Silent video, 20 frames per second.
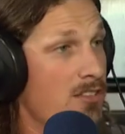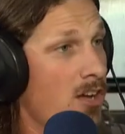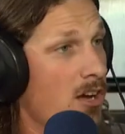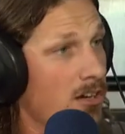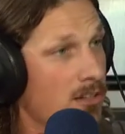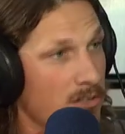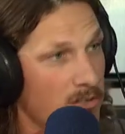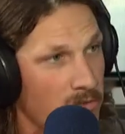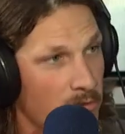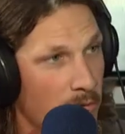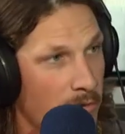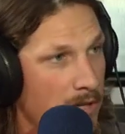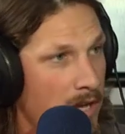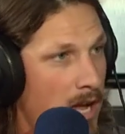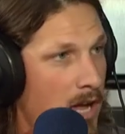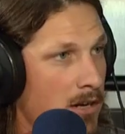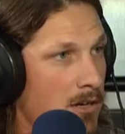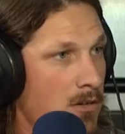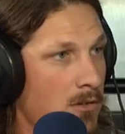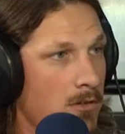talking to
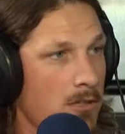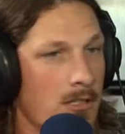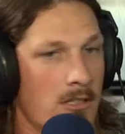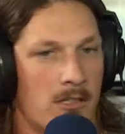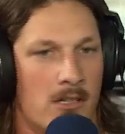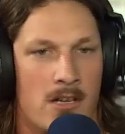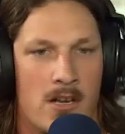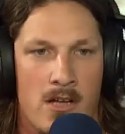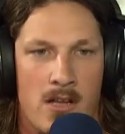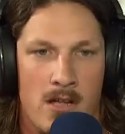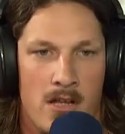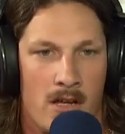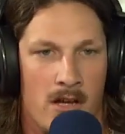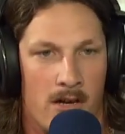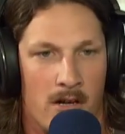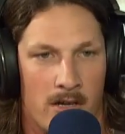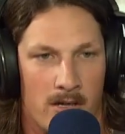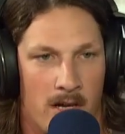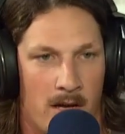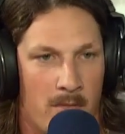Soriano
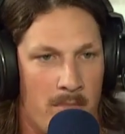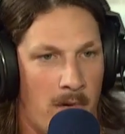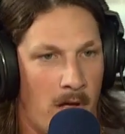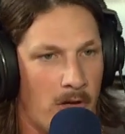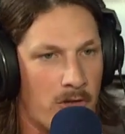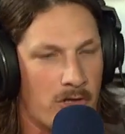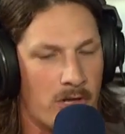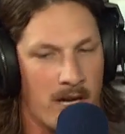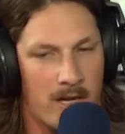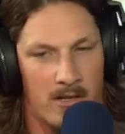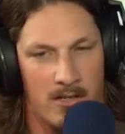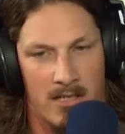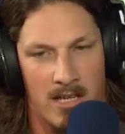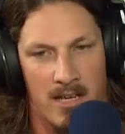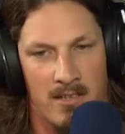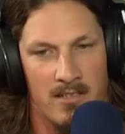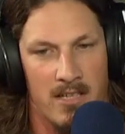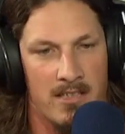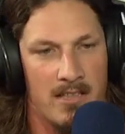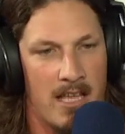or Beltran or
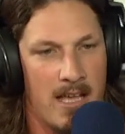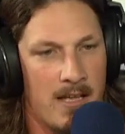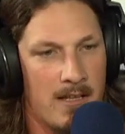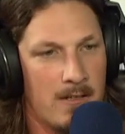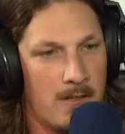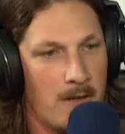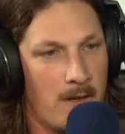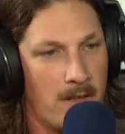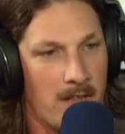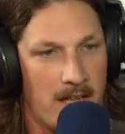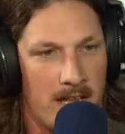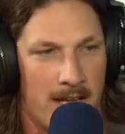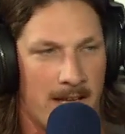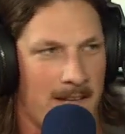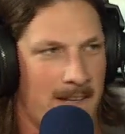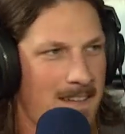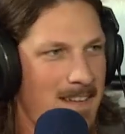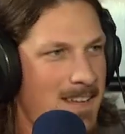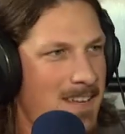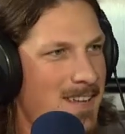guys like that, you know, that,
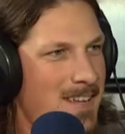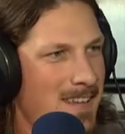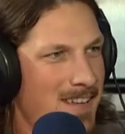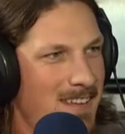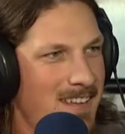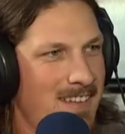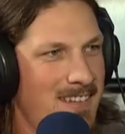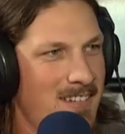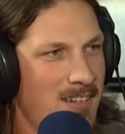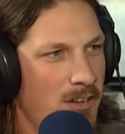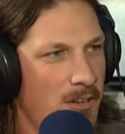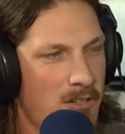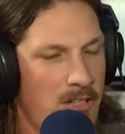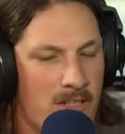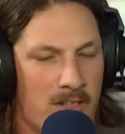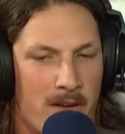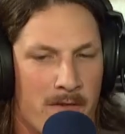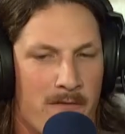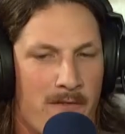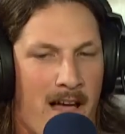hey, you know, you
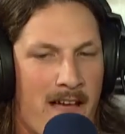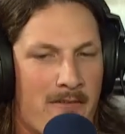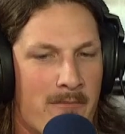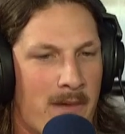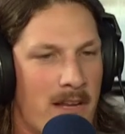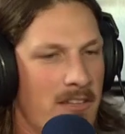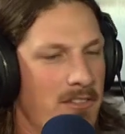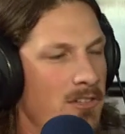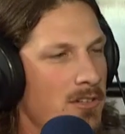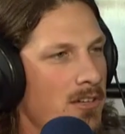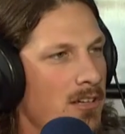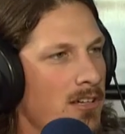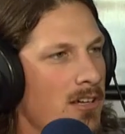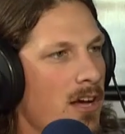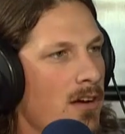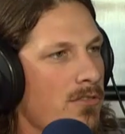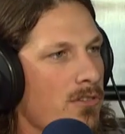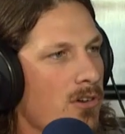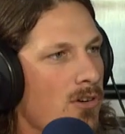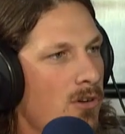can, in 5 minutes, you can
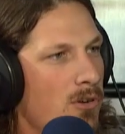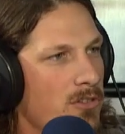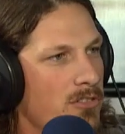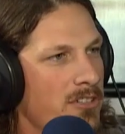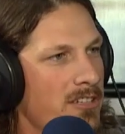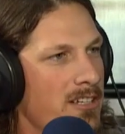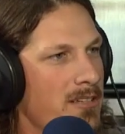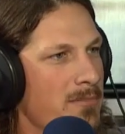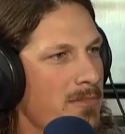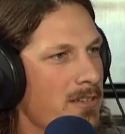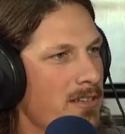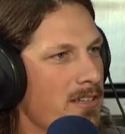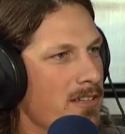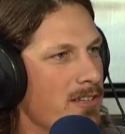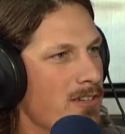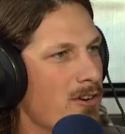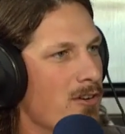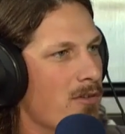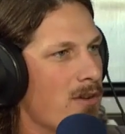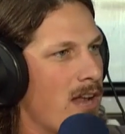cover a whole team and
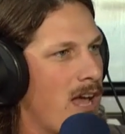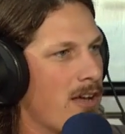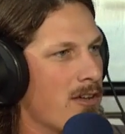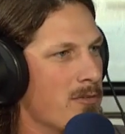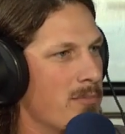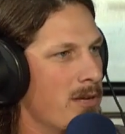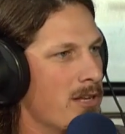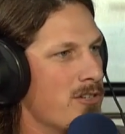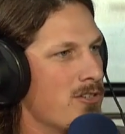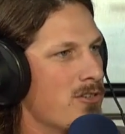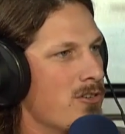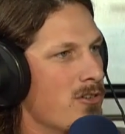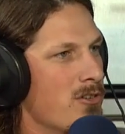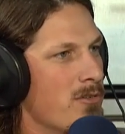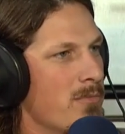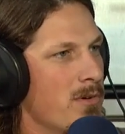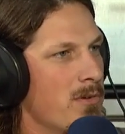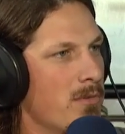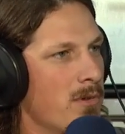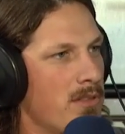you know, and how you pitch to
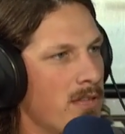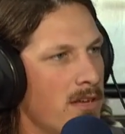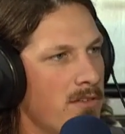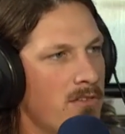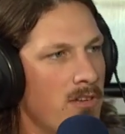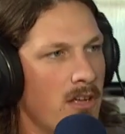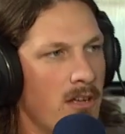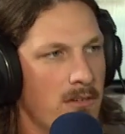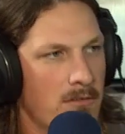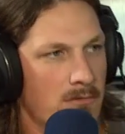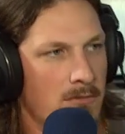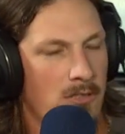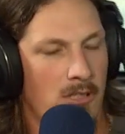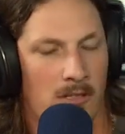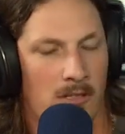them and what they've done. So,